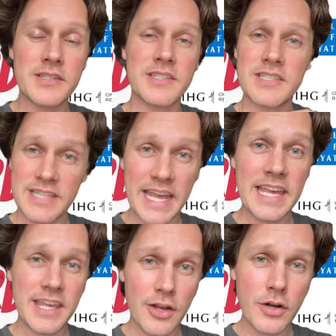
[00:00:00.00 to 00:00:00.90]
to
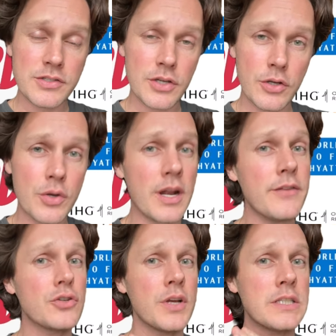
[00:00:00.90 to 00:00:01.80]
stay here? So you can
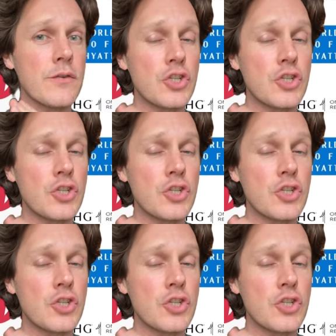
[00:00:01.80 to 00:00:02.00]
either transfer